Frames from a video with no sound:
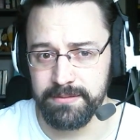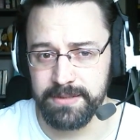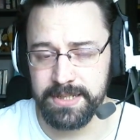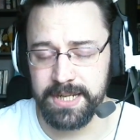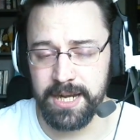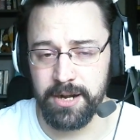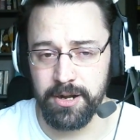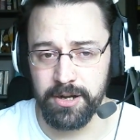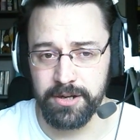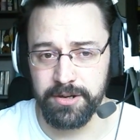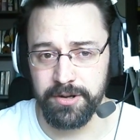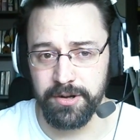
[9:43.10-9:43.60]

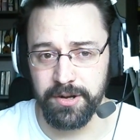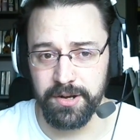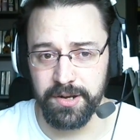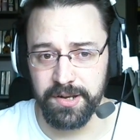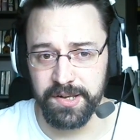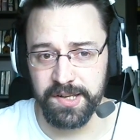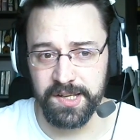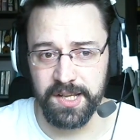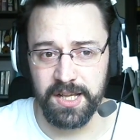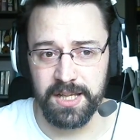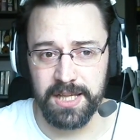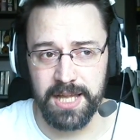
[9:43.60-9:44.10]

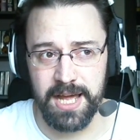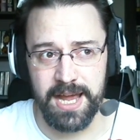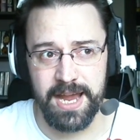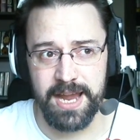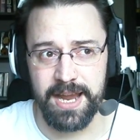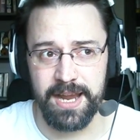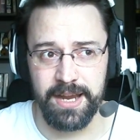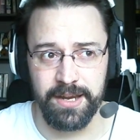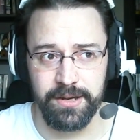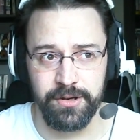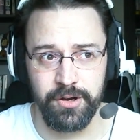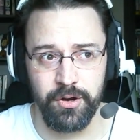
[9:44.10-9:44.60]
characters
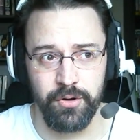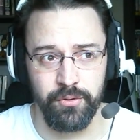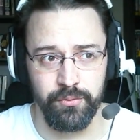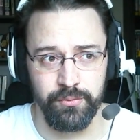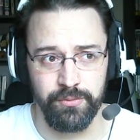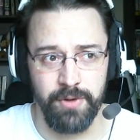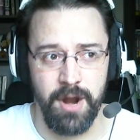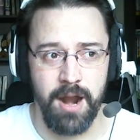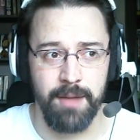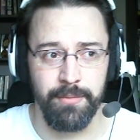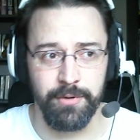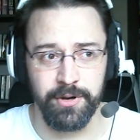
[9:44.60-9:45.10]
like
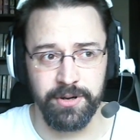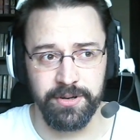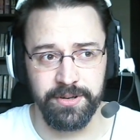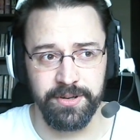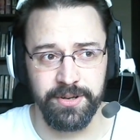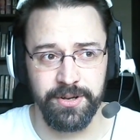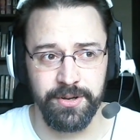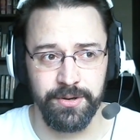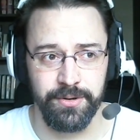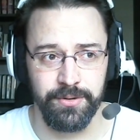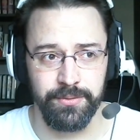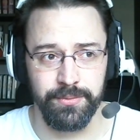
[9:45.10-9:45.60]
Robert,
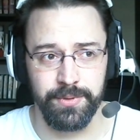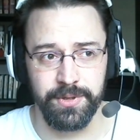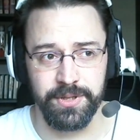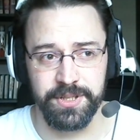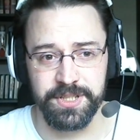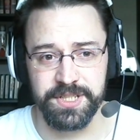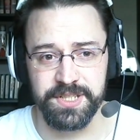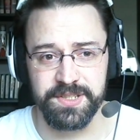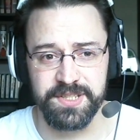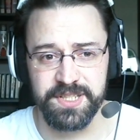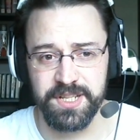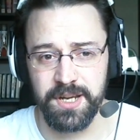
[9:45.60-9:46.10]
who really
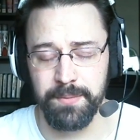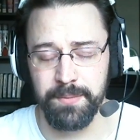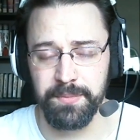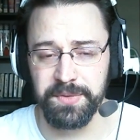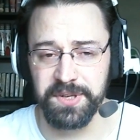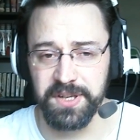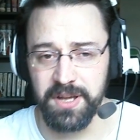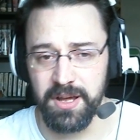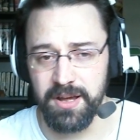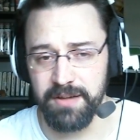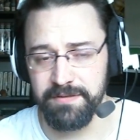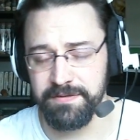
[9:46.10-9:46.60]
just
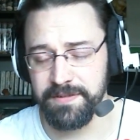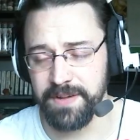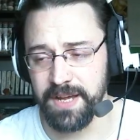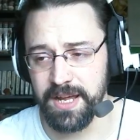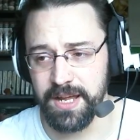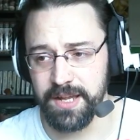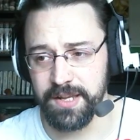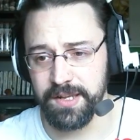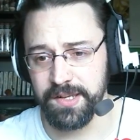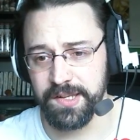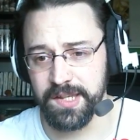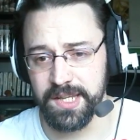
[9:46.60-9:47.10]
comes off
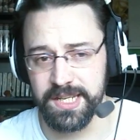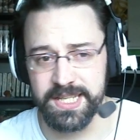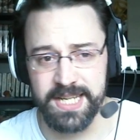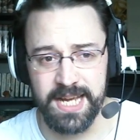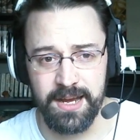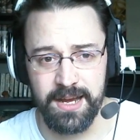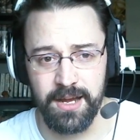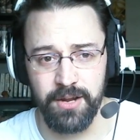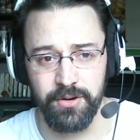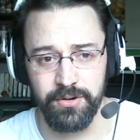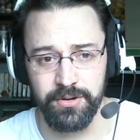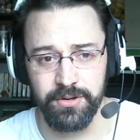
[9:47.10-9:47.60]
as the
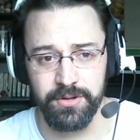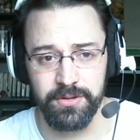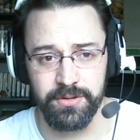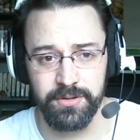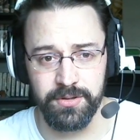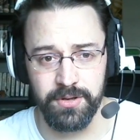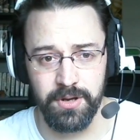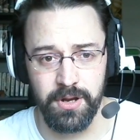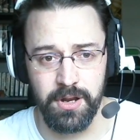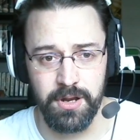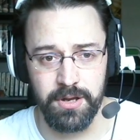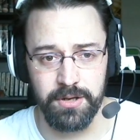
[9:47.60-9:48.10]
town
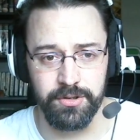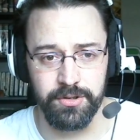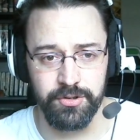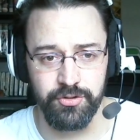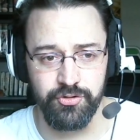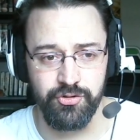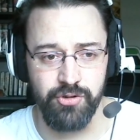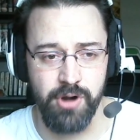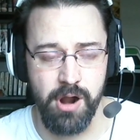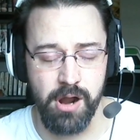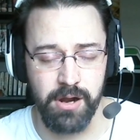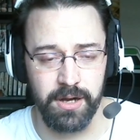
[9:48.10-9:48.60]

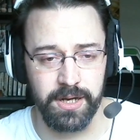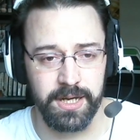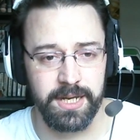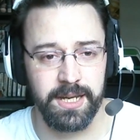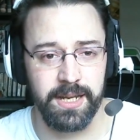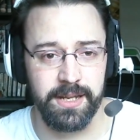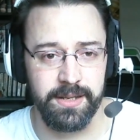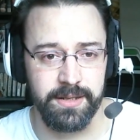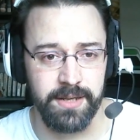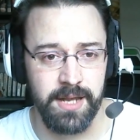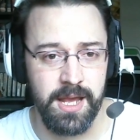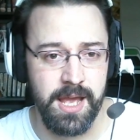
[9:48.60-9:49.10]
drunk.
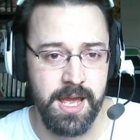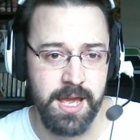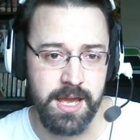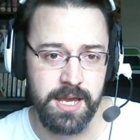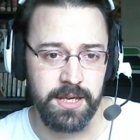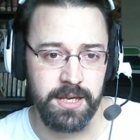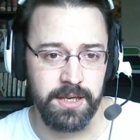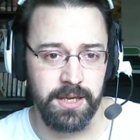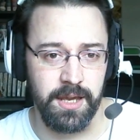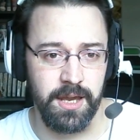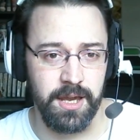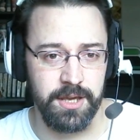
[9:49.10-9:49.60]
And
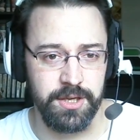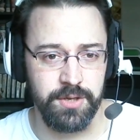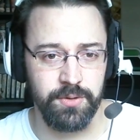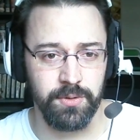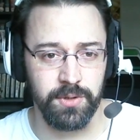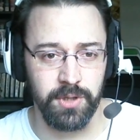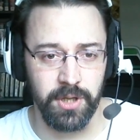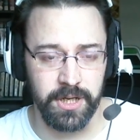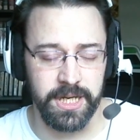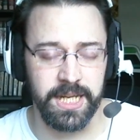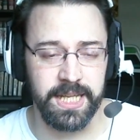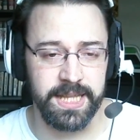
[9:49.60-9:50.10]
you
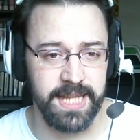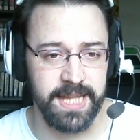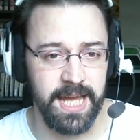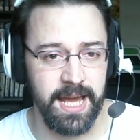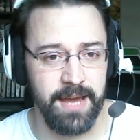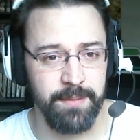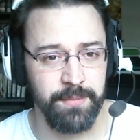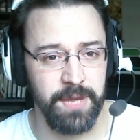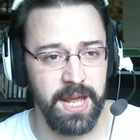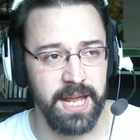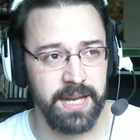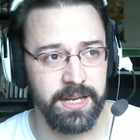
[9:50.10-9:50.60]
look at
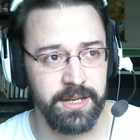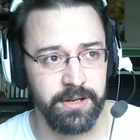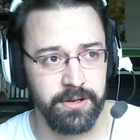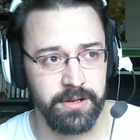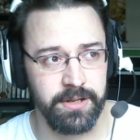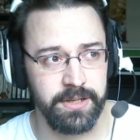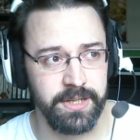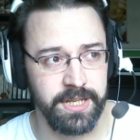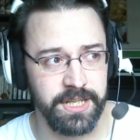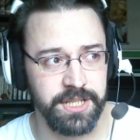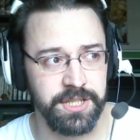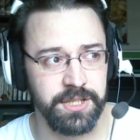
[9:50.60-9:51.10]
them and
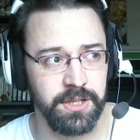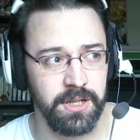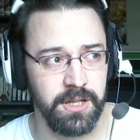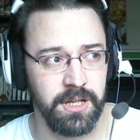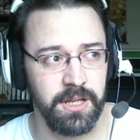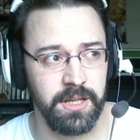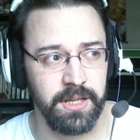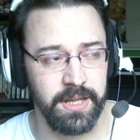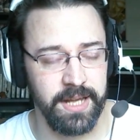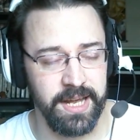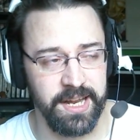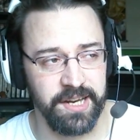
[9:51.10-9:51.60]
your
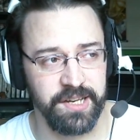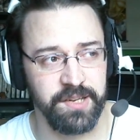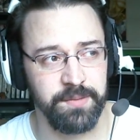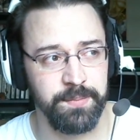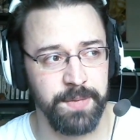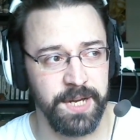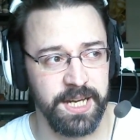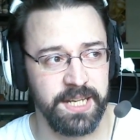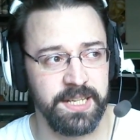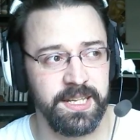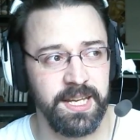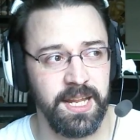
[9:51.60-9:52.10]
initial
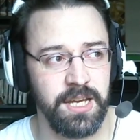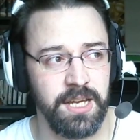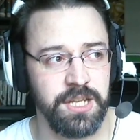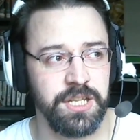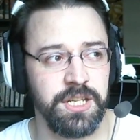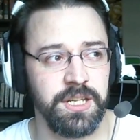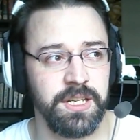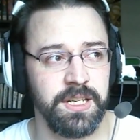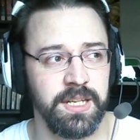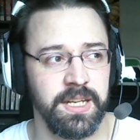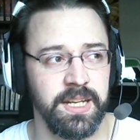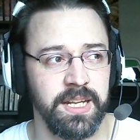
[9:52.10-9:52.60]

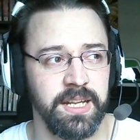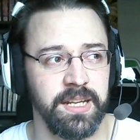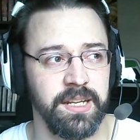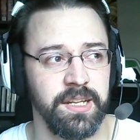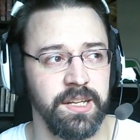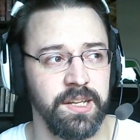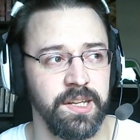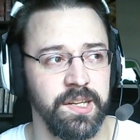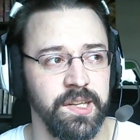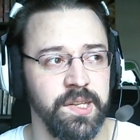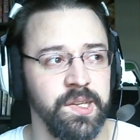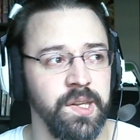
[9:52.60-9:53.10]
expectation
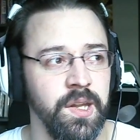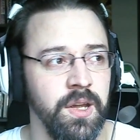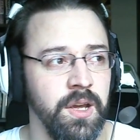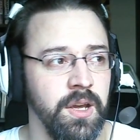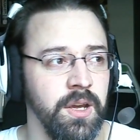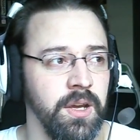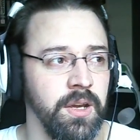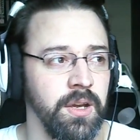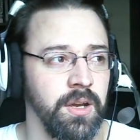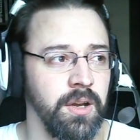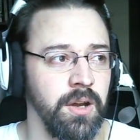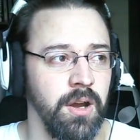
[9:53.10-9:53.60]
is,
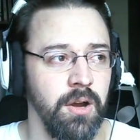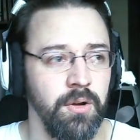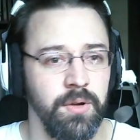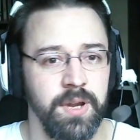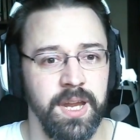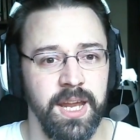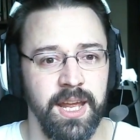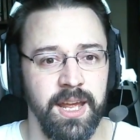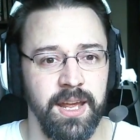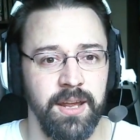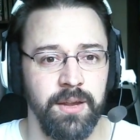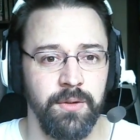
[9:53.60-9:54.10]

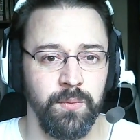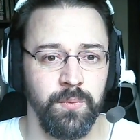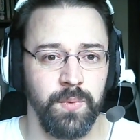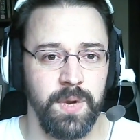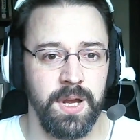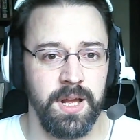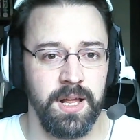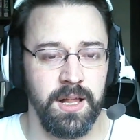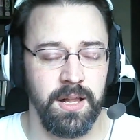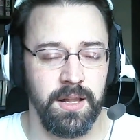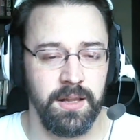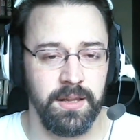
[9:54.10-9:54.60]
okay,
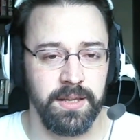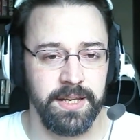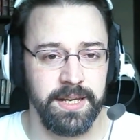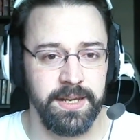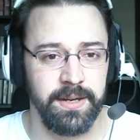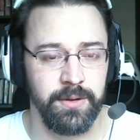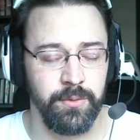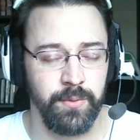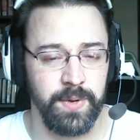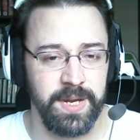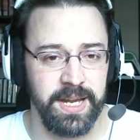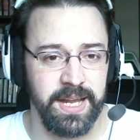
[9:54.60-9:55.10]
well,
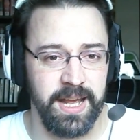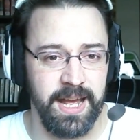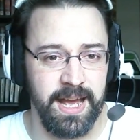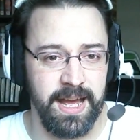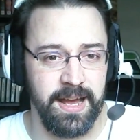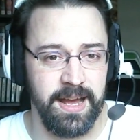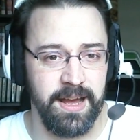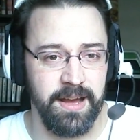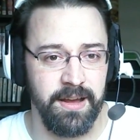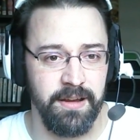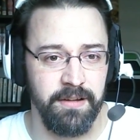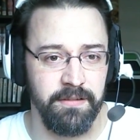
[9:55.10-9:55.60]
here we
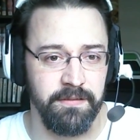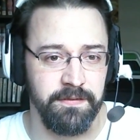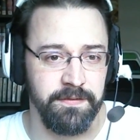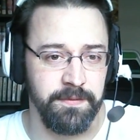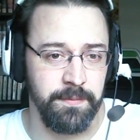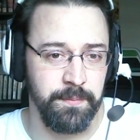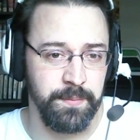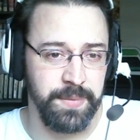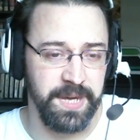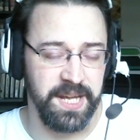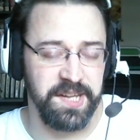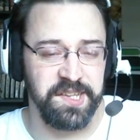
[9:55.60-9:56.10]
have
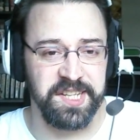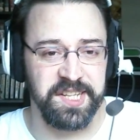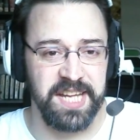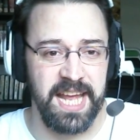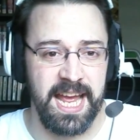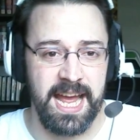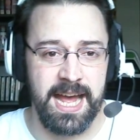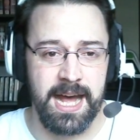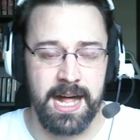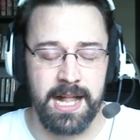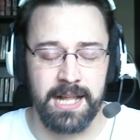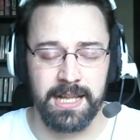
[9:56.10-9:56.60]
best
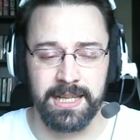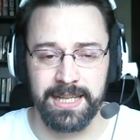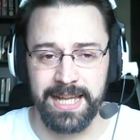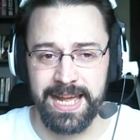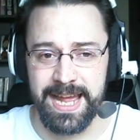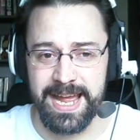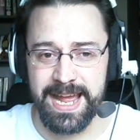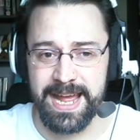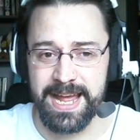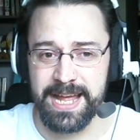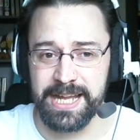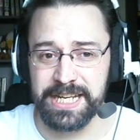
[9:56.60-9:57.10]
gal
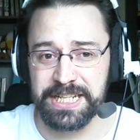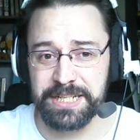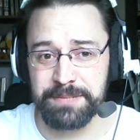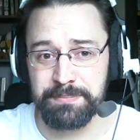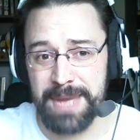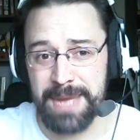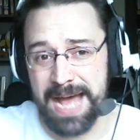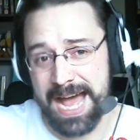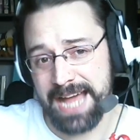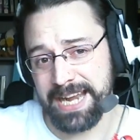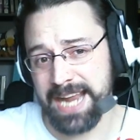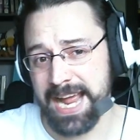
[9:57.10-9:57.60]
and
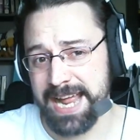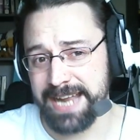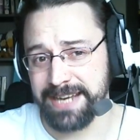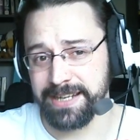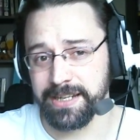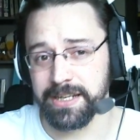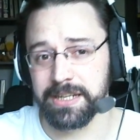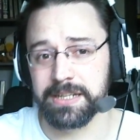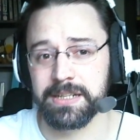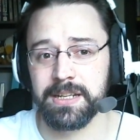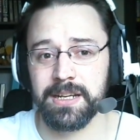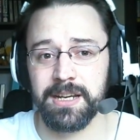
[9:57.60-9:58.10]
bad
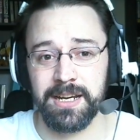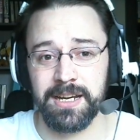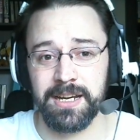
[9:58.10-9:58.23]
end.